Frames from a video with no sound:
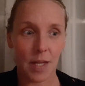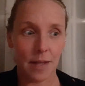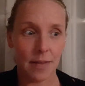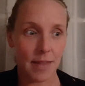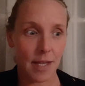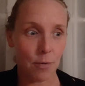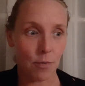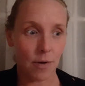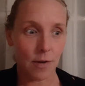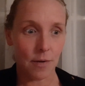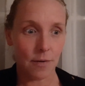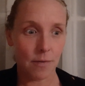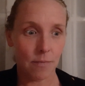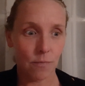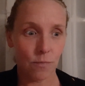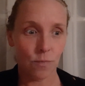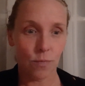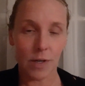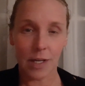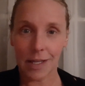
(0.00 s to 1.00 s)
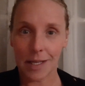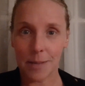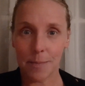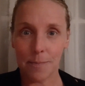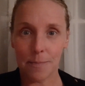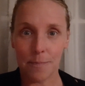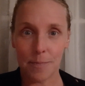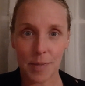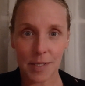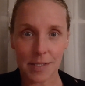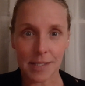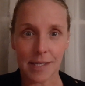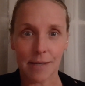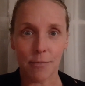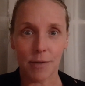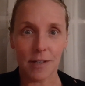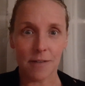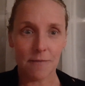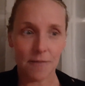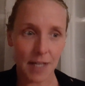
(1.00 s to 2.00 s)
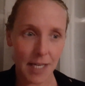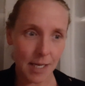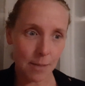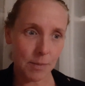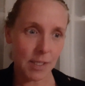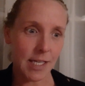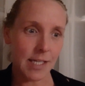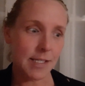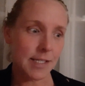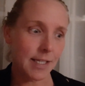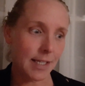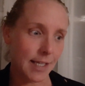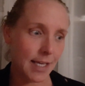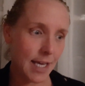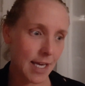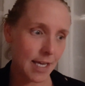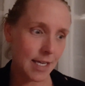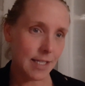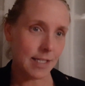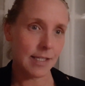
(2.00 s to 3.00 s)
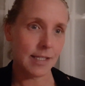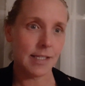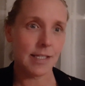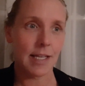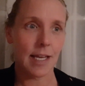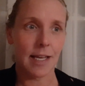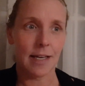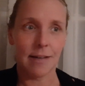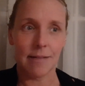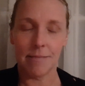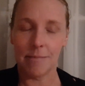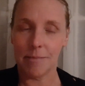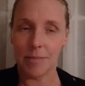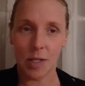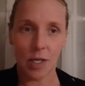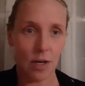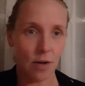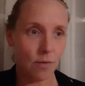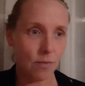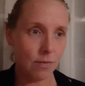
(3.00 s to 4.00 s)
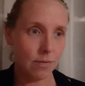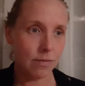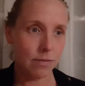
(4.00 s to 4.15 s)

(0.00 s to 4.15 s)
they were really busy with families and kids and, you know,